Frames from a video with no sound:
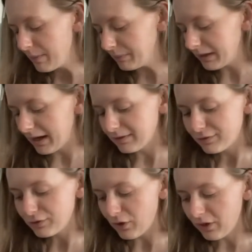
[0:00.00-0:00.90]
but I
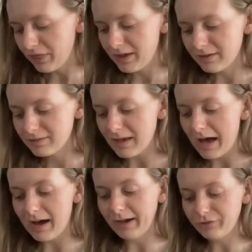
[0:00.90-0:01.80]
saw this
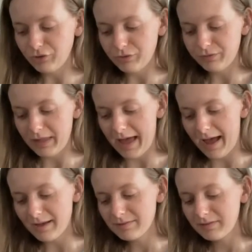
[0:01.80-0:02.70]
hydro
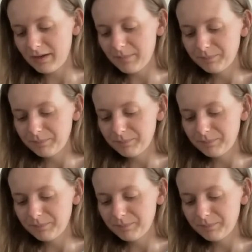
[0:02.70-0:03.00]
flask